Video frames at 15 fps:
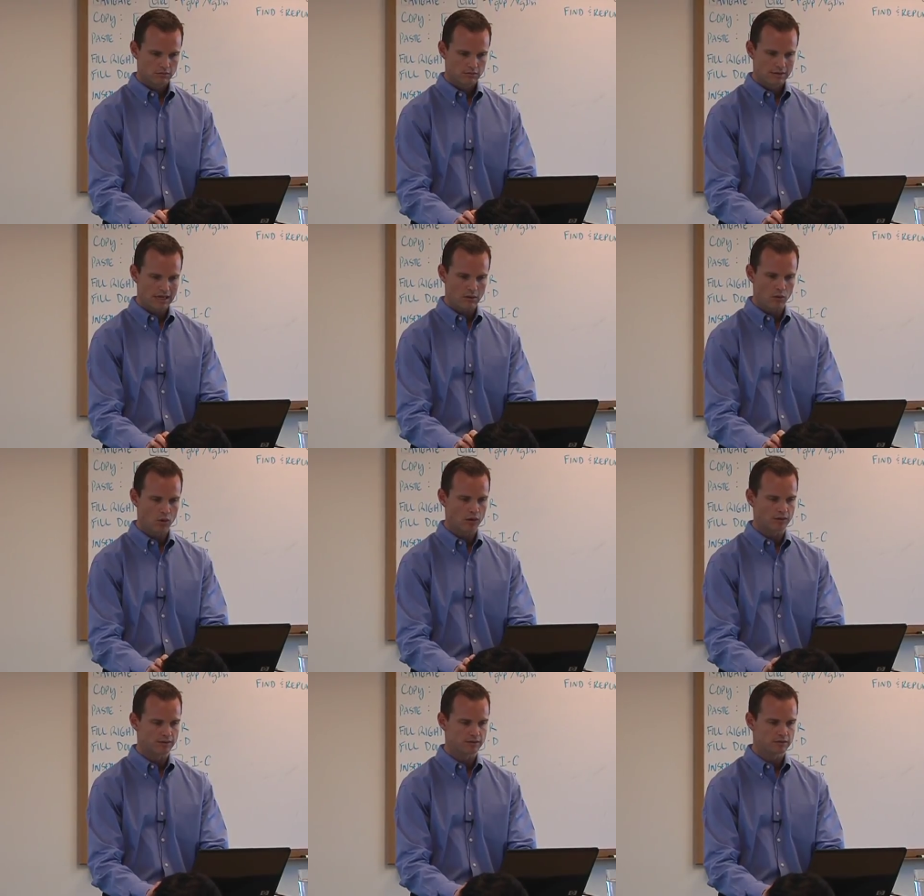that
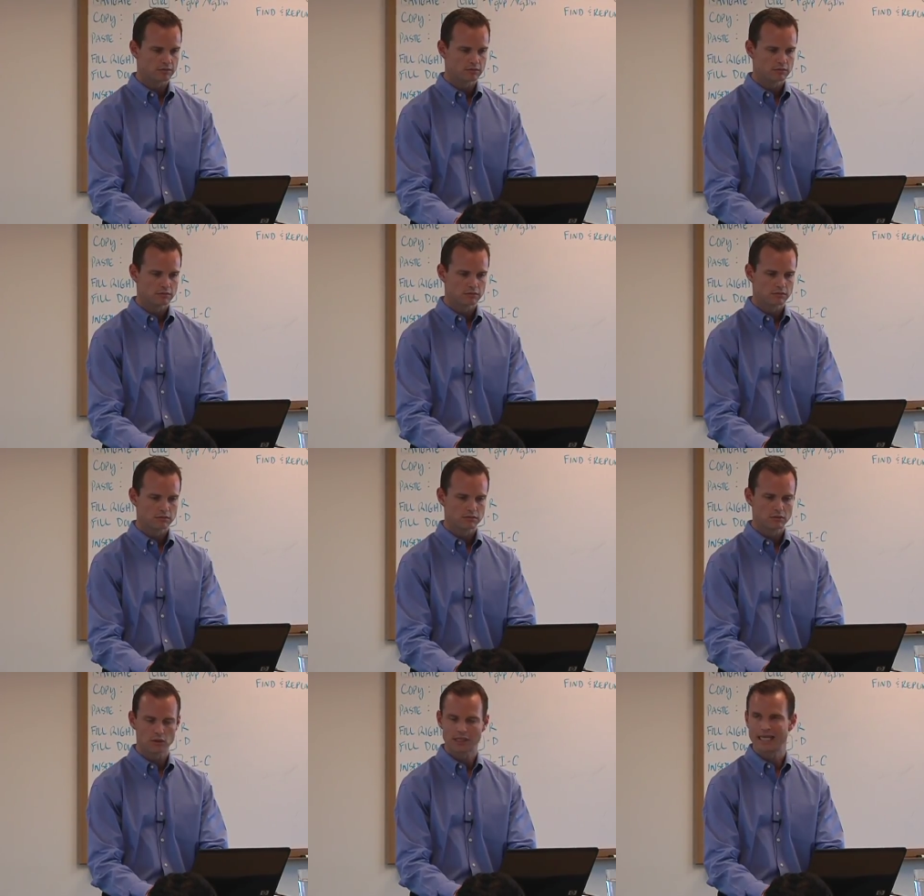warrant,
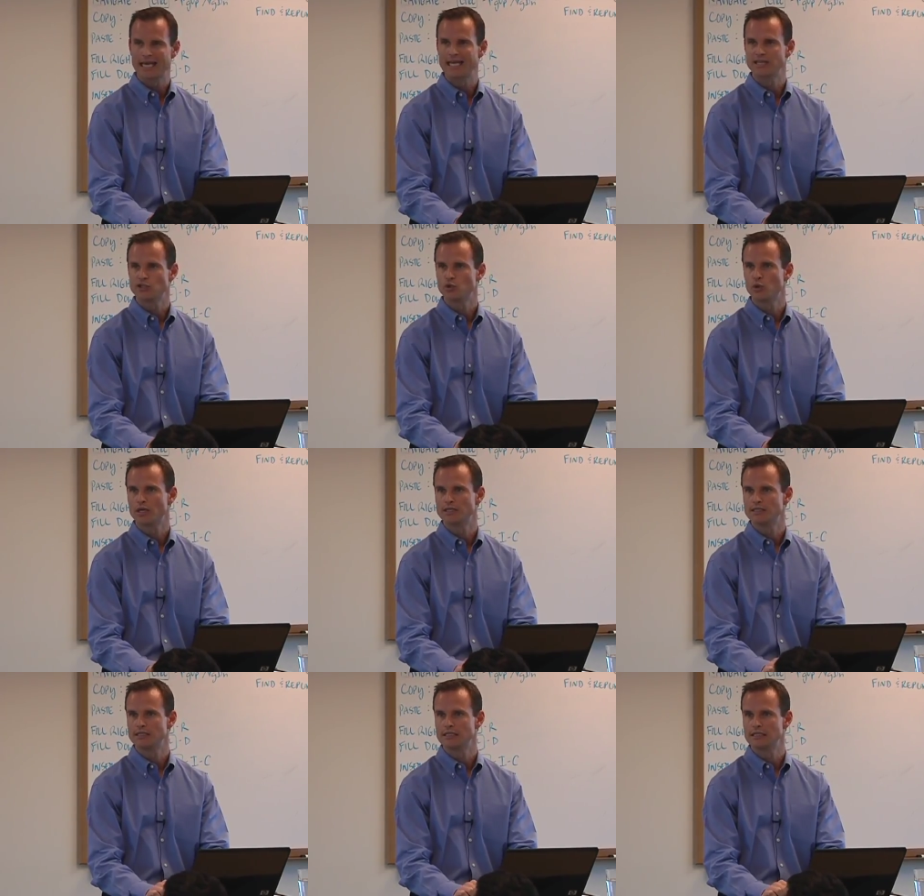or
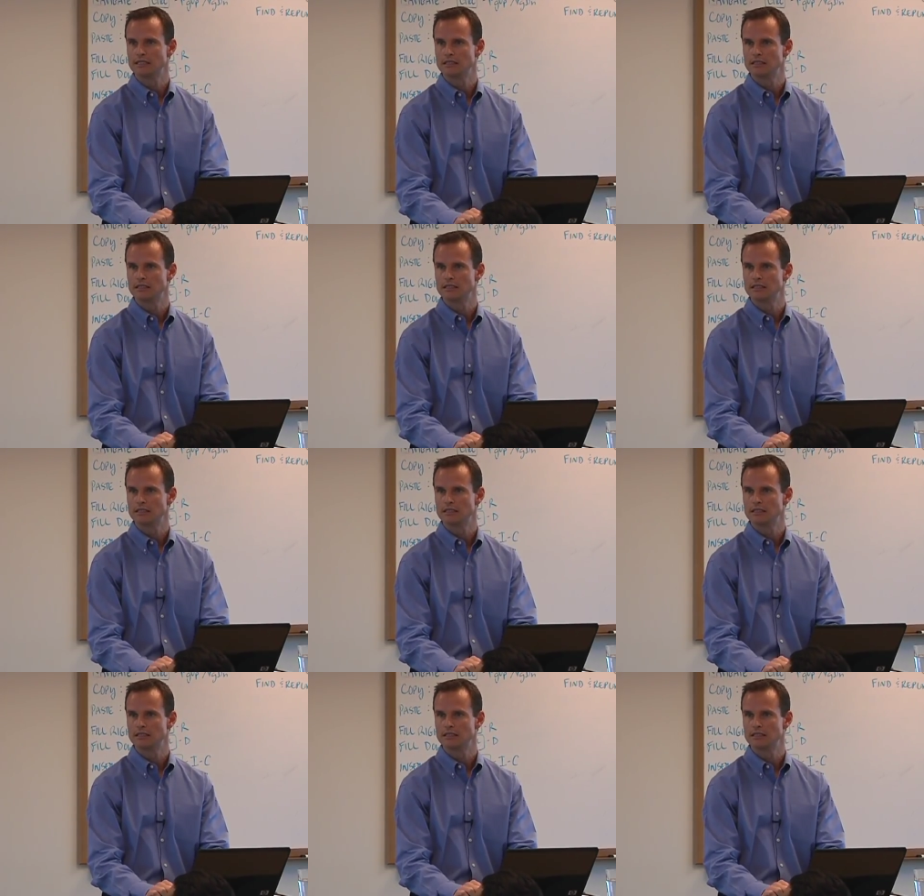K20.